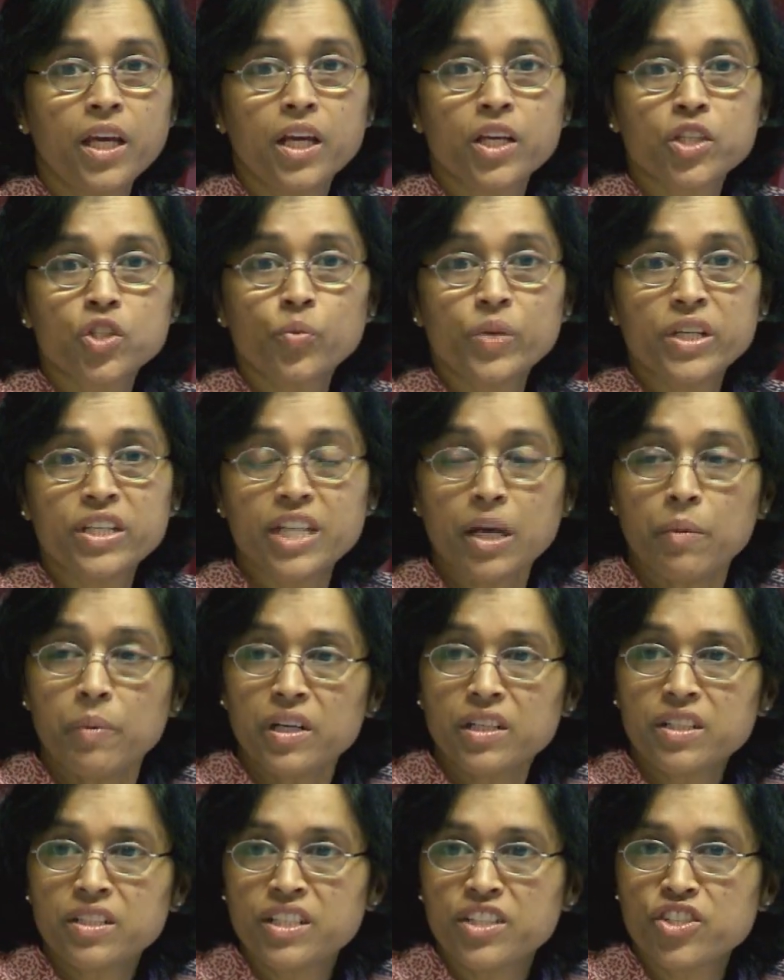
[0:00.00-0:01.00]
So we
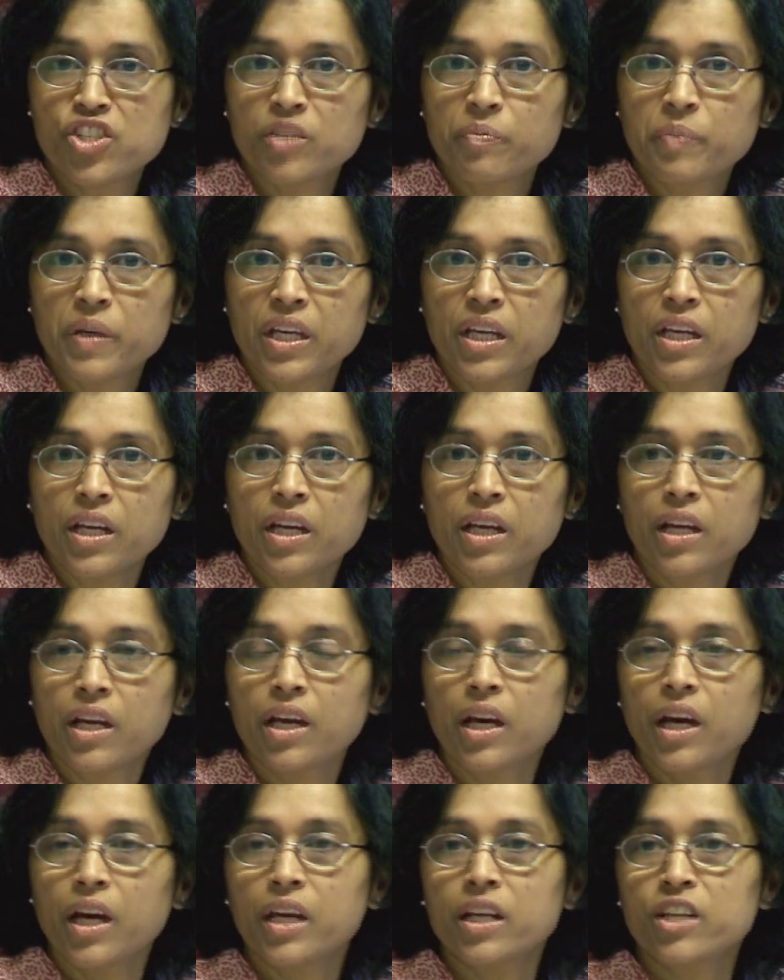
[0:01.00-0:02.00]
doubled teacher pay
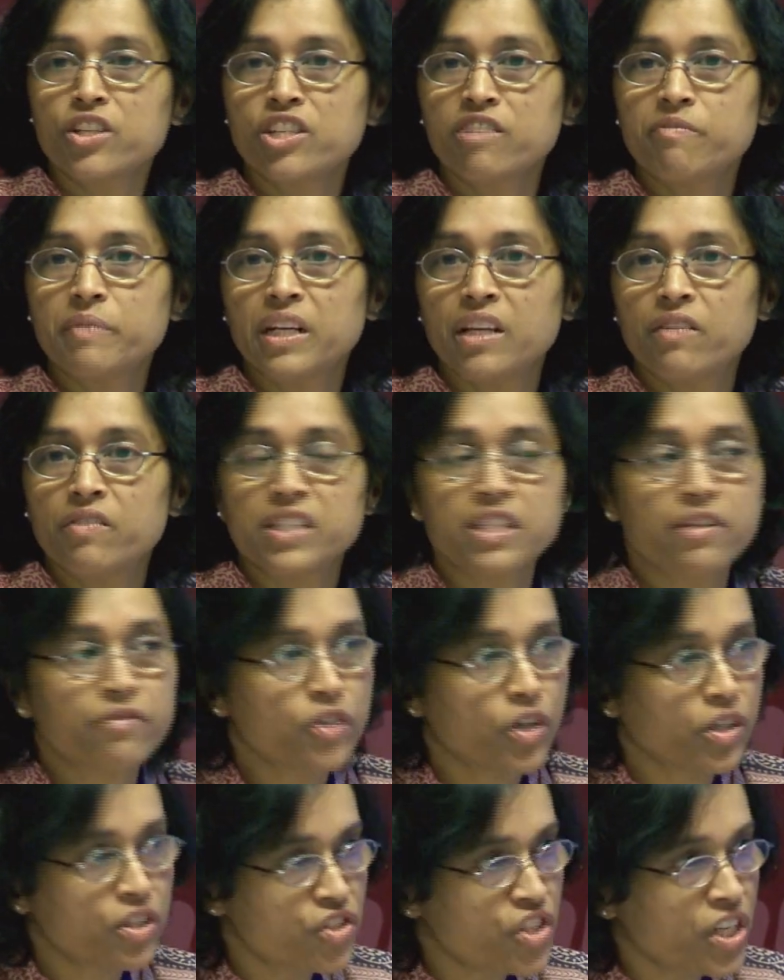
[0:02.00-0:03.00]
and achievement levels have
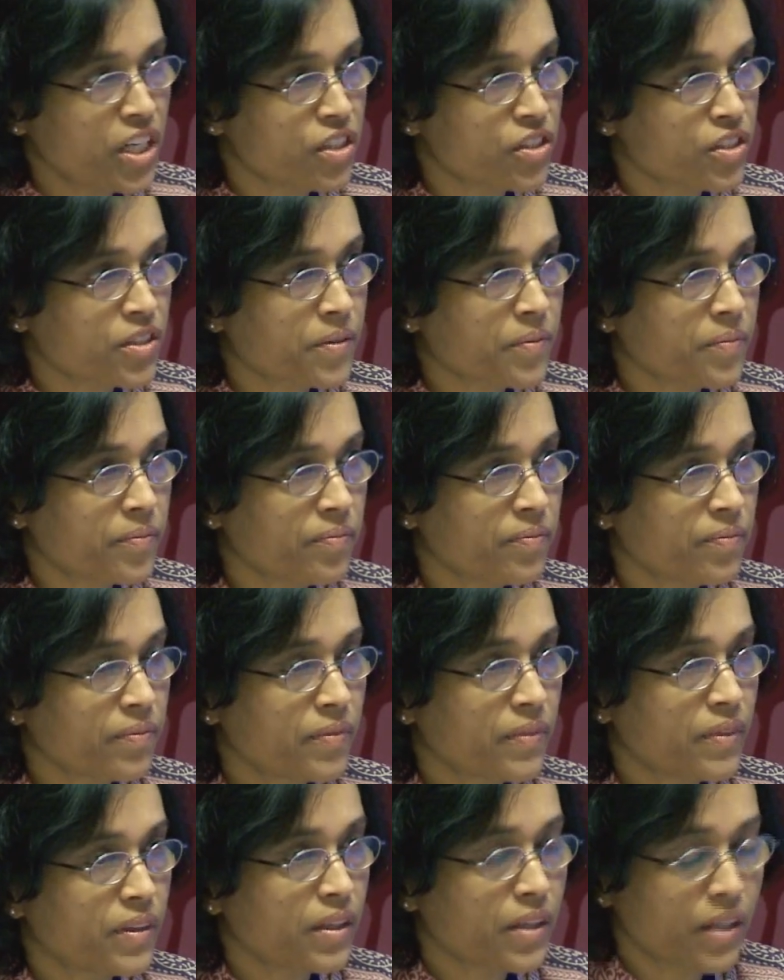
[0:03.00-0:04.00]
not changed.
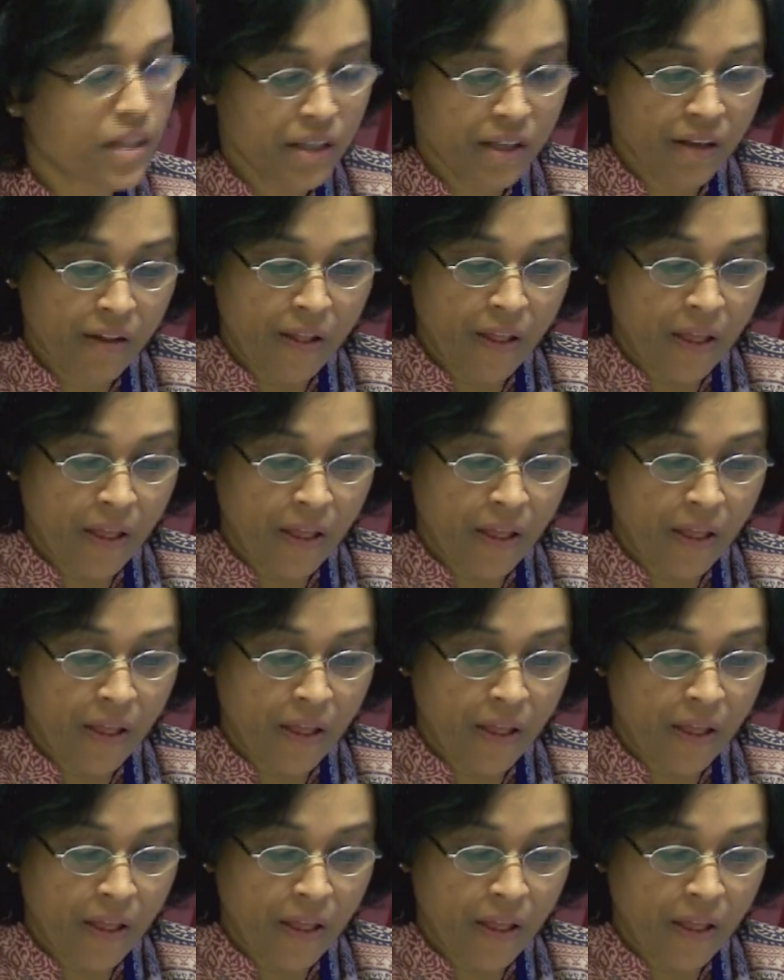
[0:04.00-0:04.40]
Yeah.